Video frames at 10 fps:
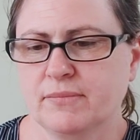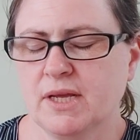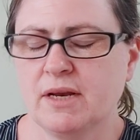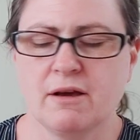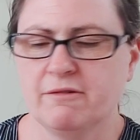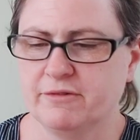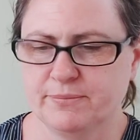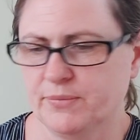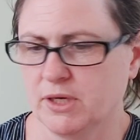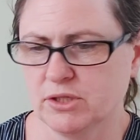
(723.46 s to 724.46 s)
Enough,
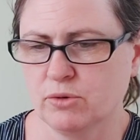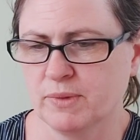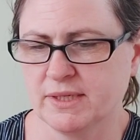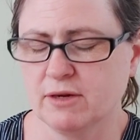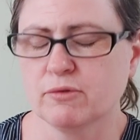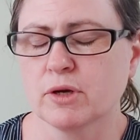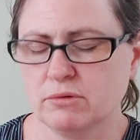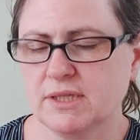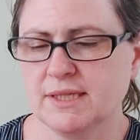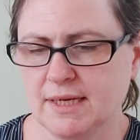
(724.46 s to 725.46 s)
I told myself, go
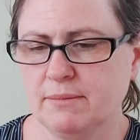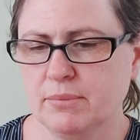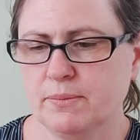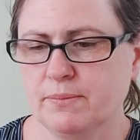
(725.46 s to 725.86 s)
to sleep.